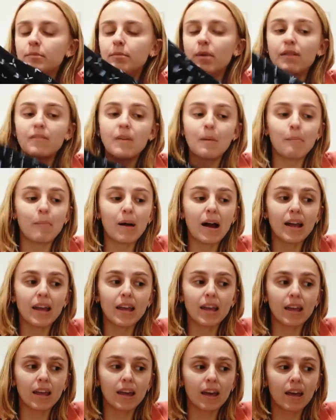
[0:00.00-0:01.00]
But if I'm
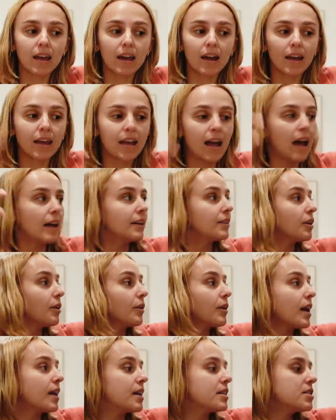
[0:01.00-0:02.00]
buying it, I can go
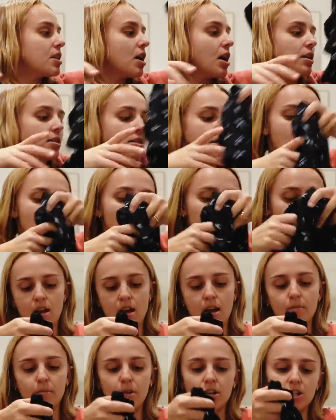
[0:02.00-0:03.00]
get it turned up.
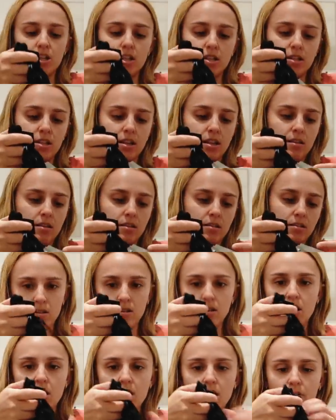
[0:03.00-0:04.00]
How much is it?
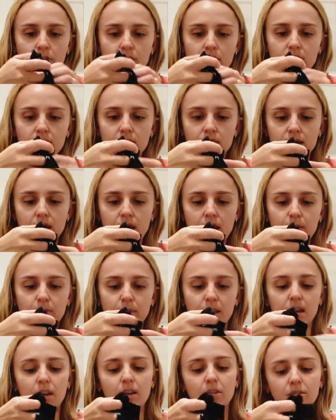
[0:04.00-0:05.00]
No, it doesn't tell
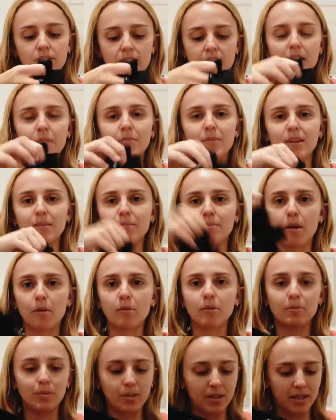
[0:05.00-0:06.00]
me. It will tell me
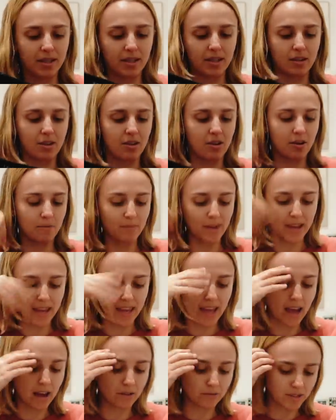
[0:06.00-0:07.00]
probably on my
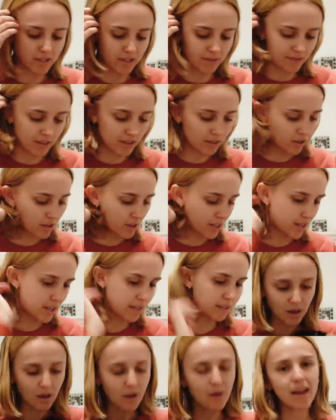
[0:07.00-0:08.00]
account if I log
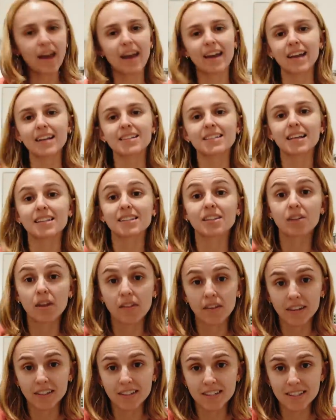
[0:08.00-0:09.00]
in. But yeah, I guess that's
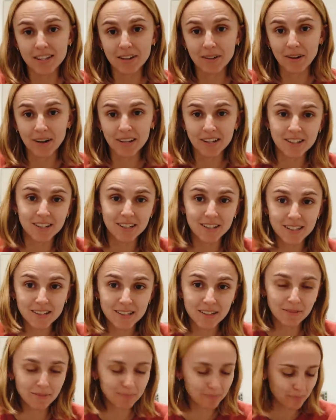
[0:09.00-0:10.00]
another consideration, is
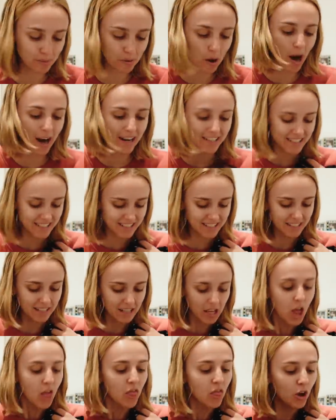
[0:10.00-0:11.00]
the price,
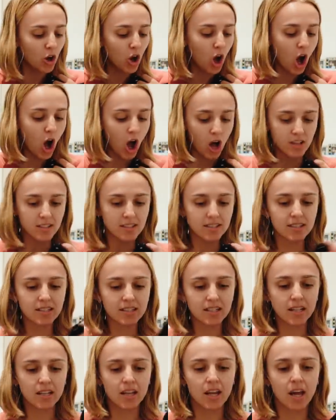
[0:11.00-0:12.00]
the
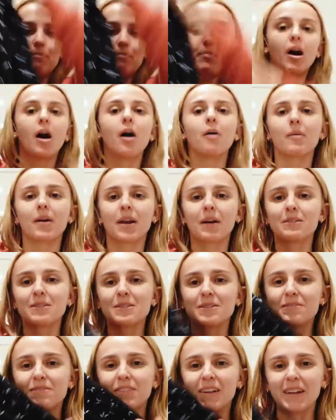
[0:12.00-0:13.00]
cost. But when I
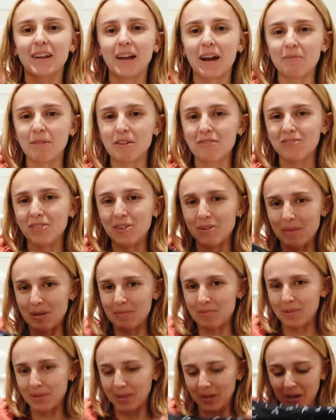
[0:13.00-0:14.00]
was filling out my form, I
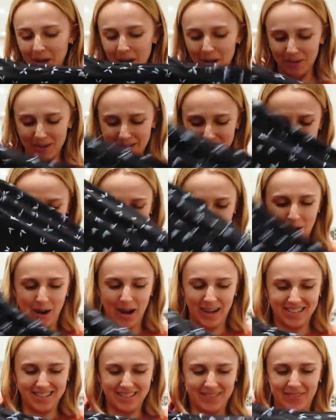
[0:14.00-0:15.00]
put the lowest
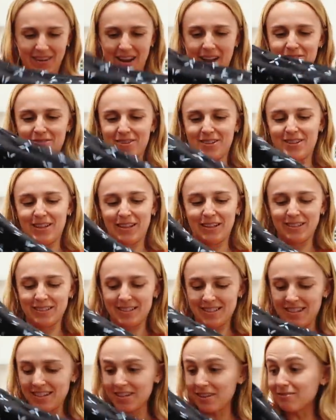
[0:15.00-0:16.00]
price for everything
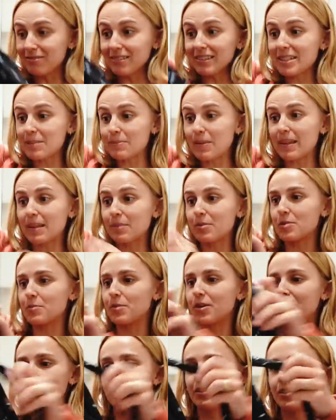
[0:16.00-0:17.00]
because I don't really spend that much
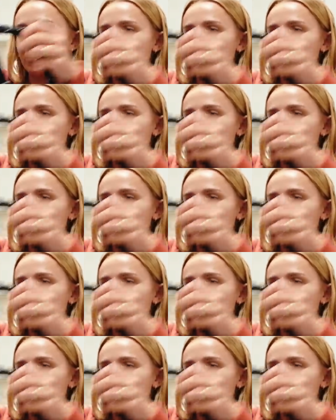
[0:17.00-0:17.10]
money on